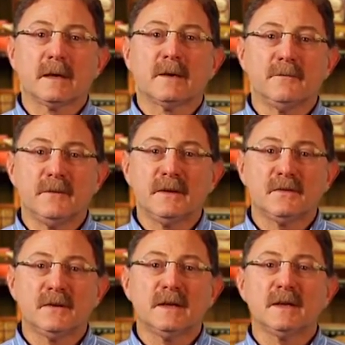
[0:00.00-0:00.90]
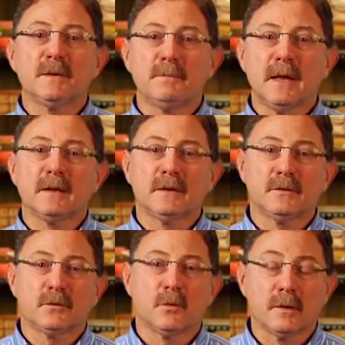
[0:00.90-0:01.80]
a convincing, compelling
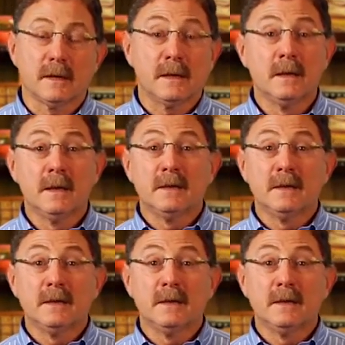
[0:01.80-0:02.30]
story.